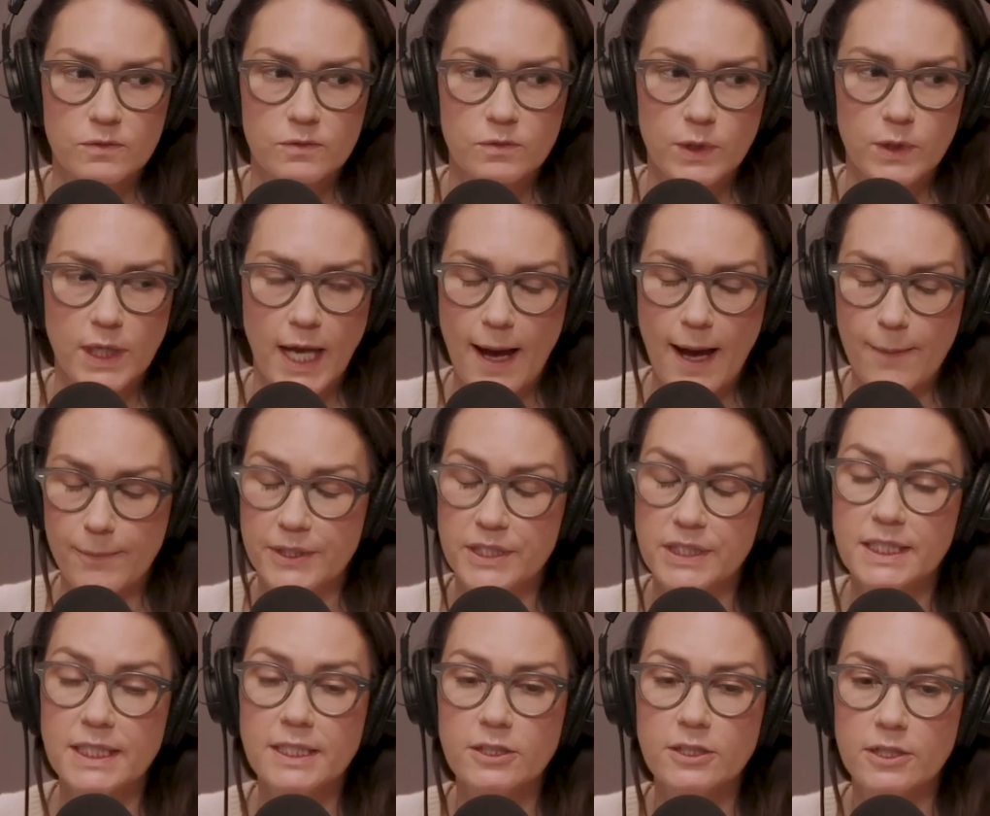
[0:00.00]
what
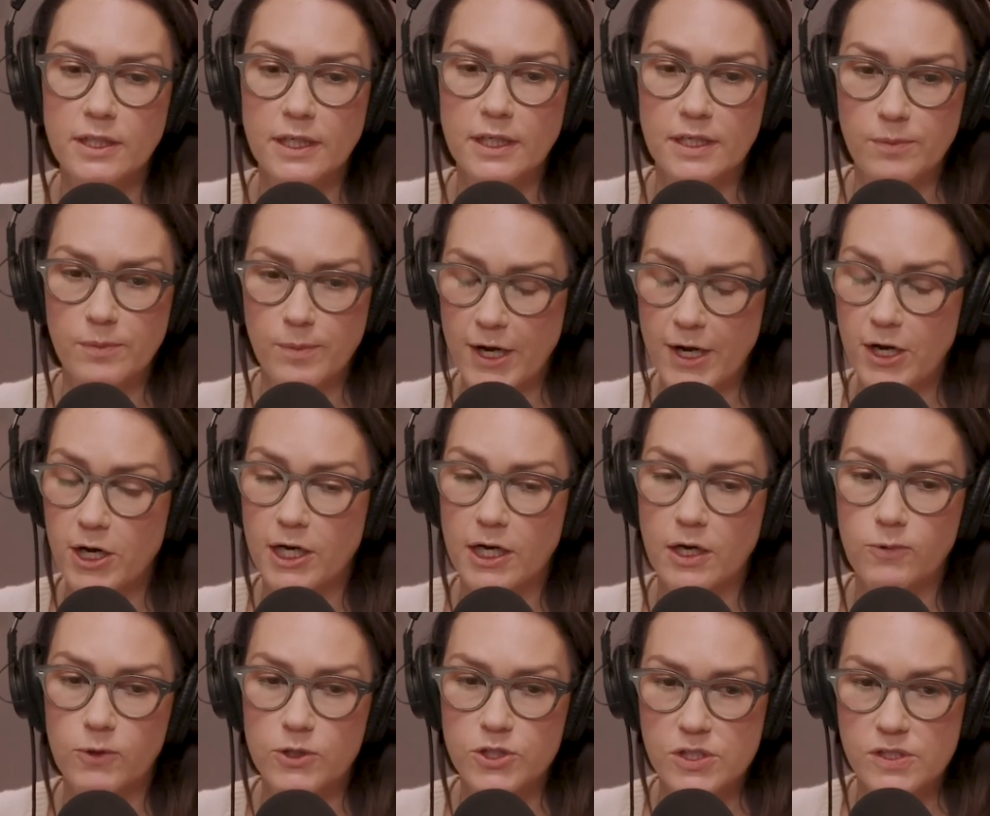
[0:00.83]
happened here in
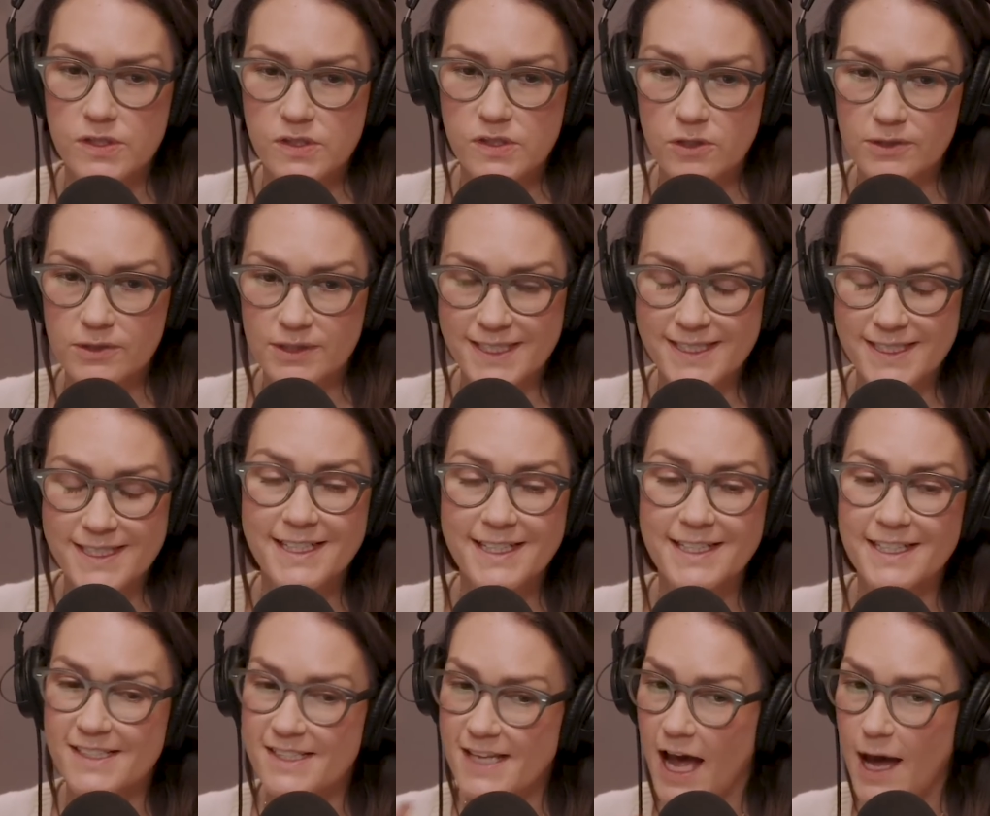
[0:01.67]
America, which it certainly
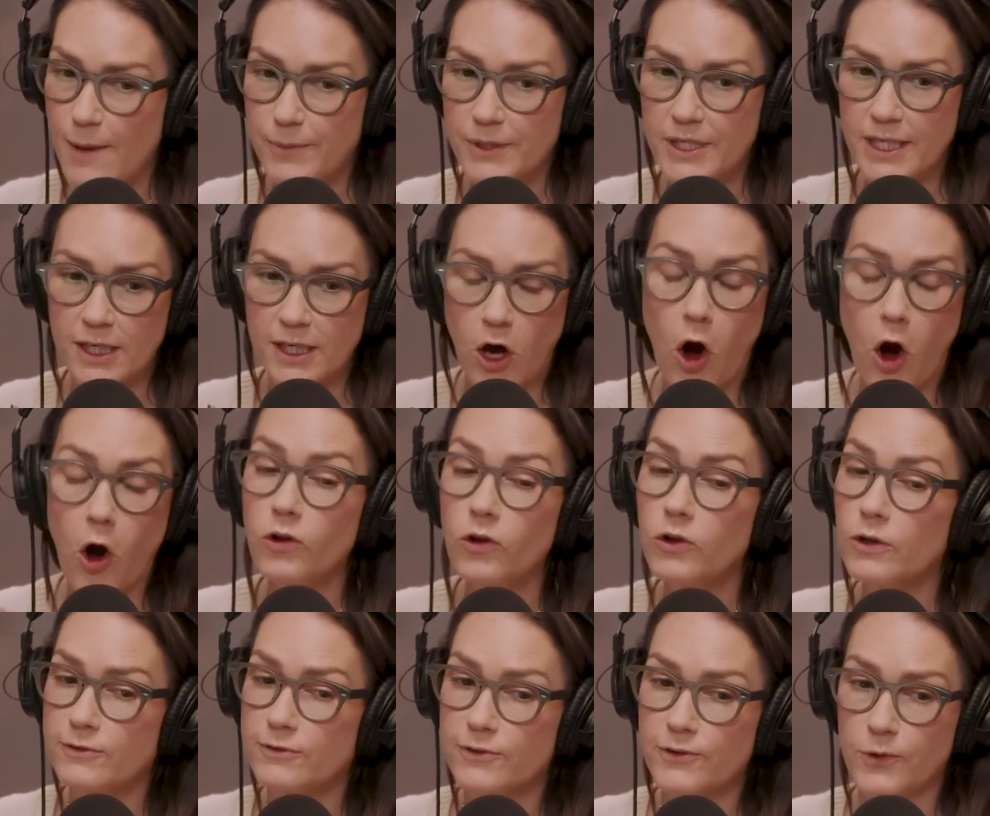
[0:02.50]
did, is happening
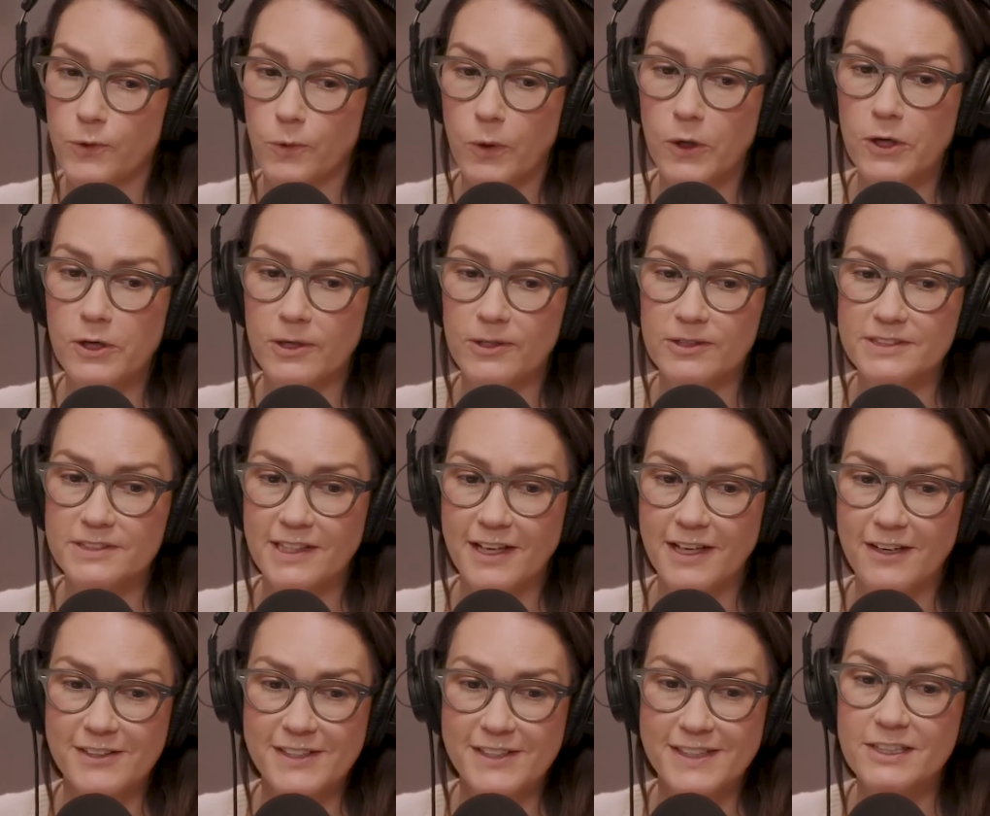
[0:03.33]
all over the world.
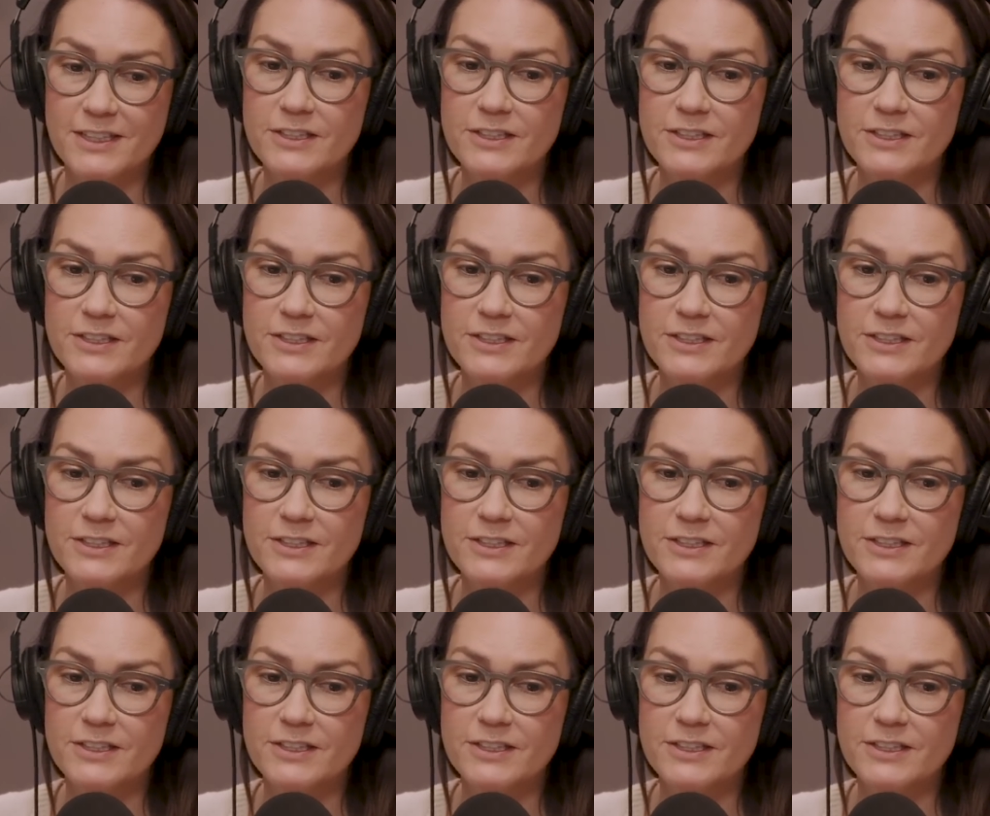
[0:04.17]
I mean, the